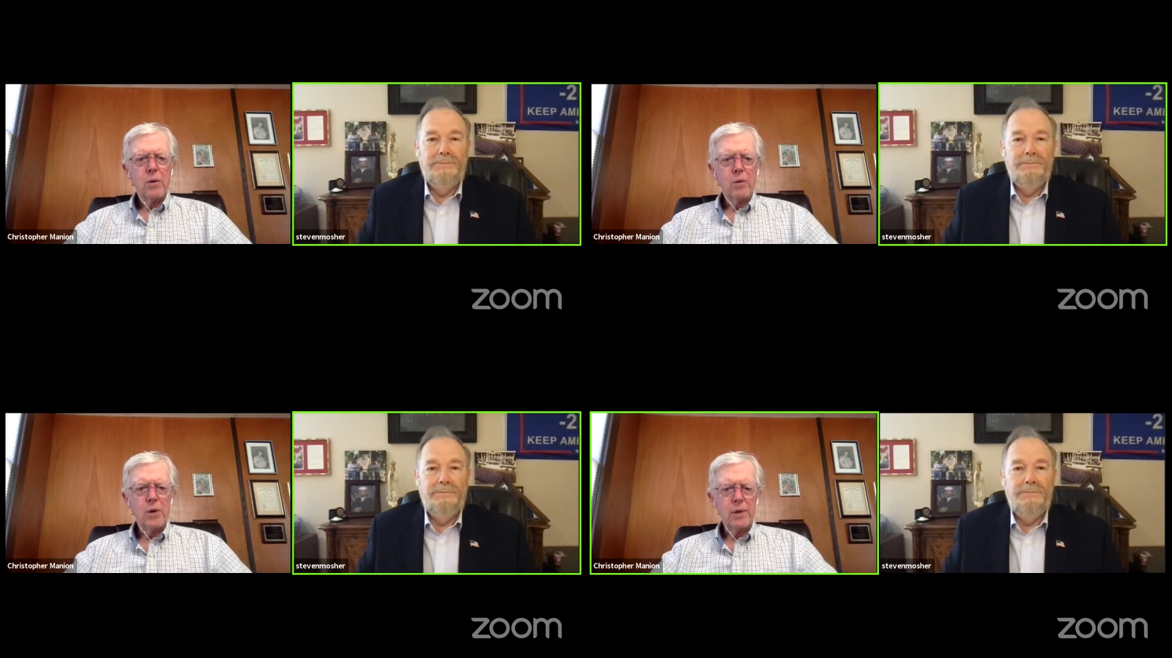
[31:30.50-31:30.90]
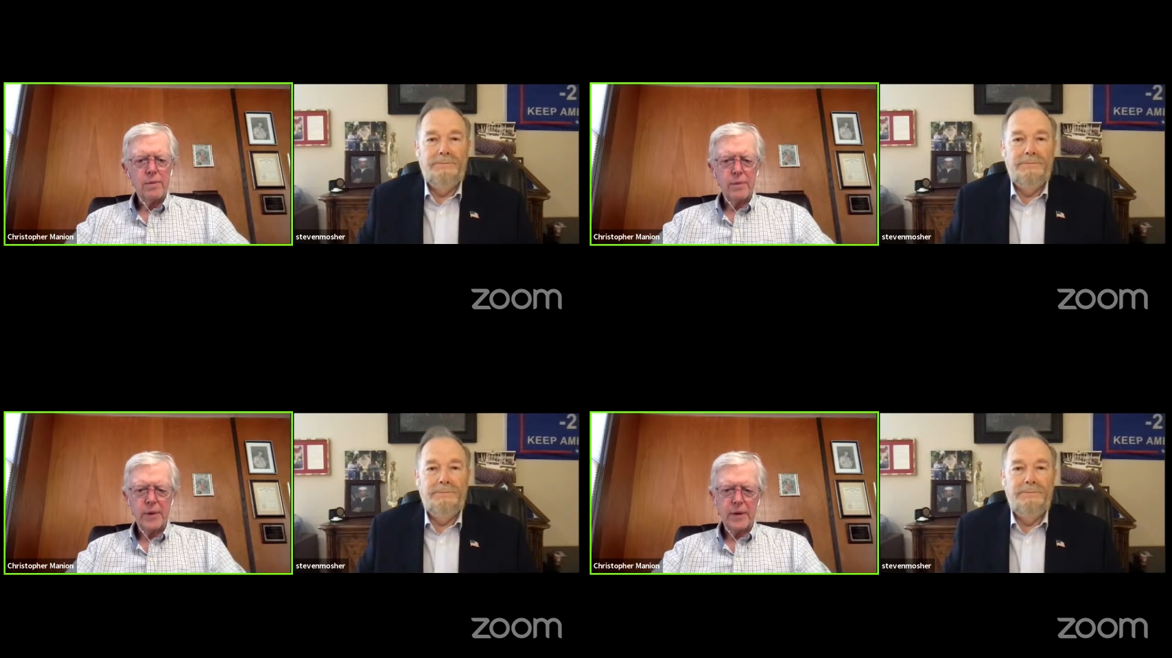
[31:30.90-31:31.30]

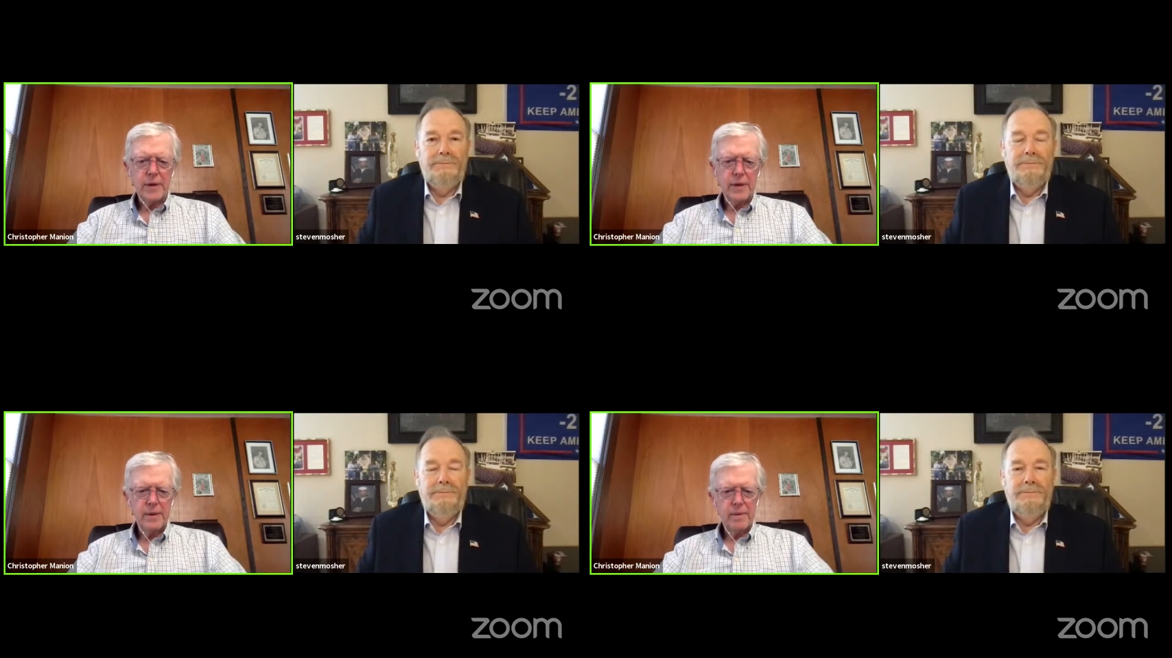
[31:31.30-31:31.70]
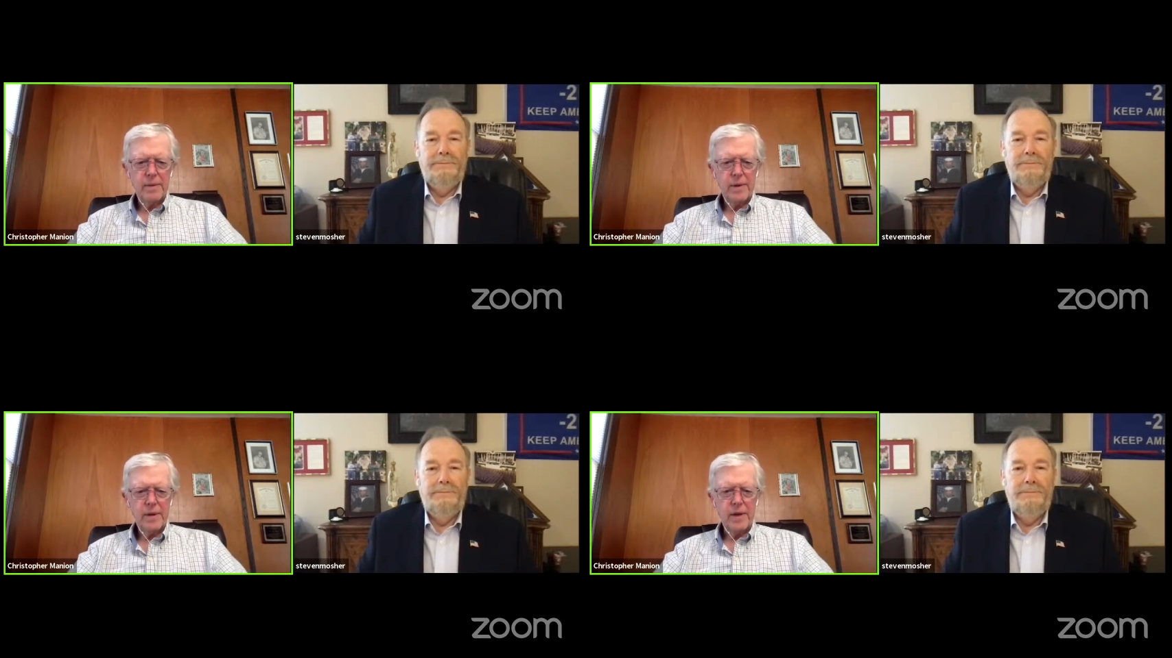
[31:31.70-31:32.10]
Speaker 1: Well, uh,
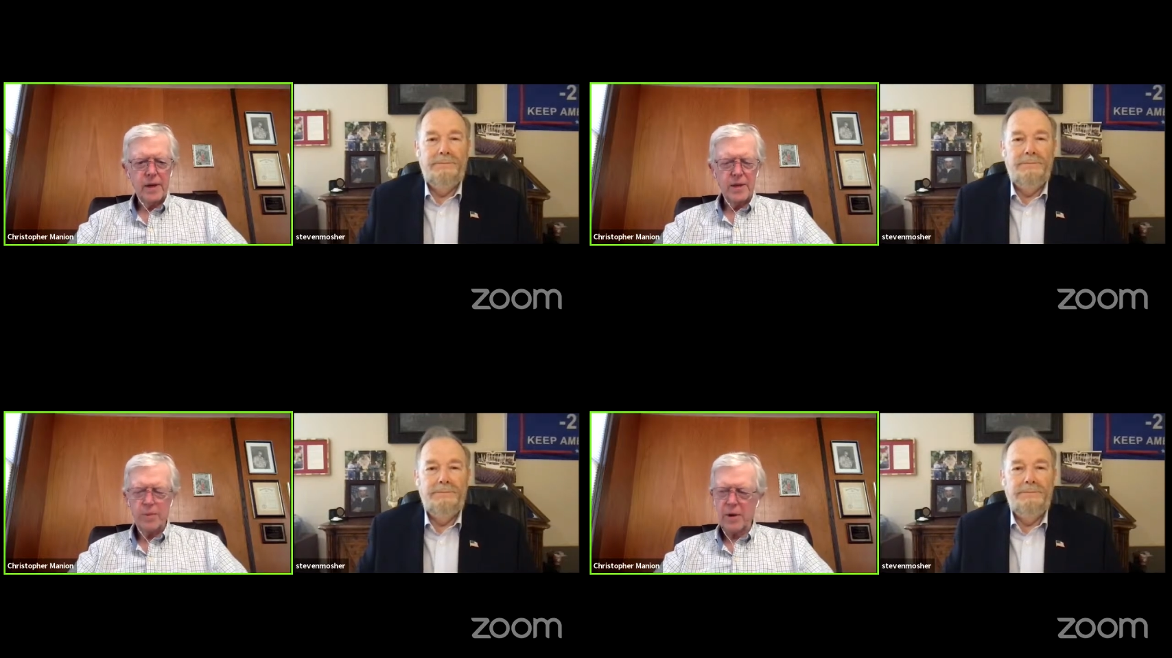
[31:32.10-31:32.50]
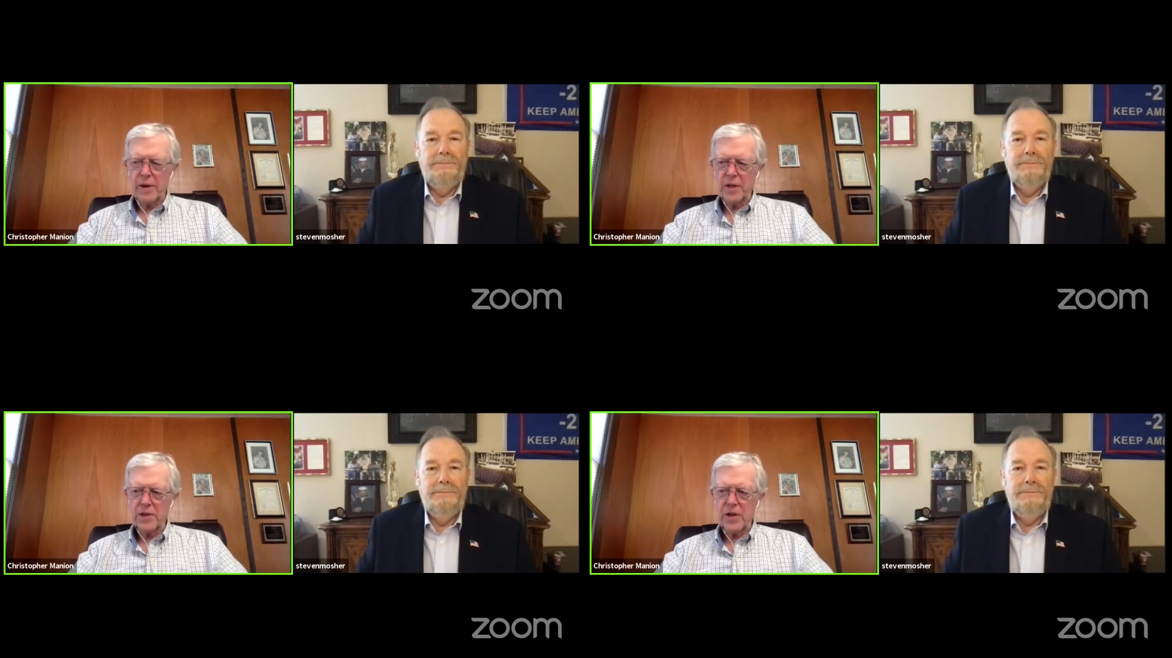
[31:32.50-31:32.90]
as a
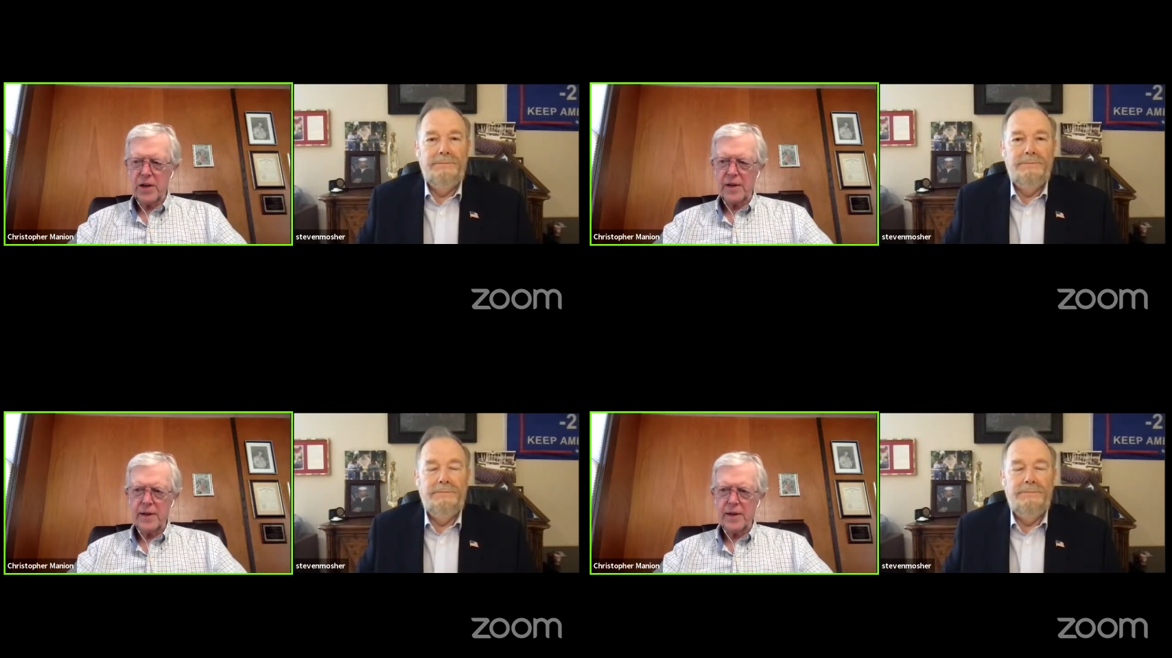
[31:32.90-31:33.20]
parting shot,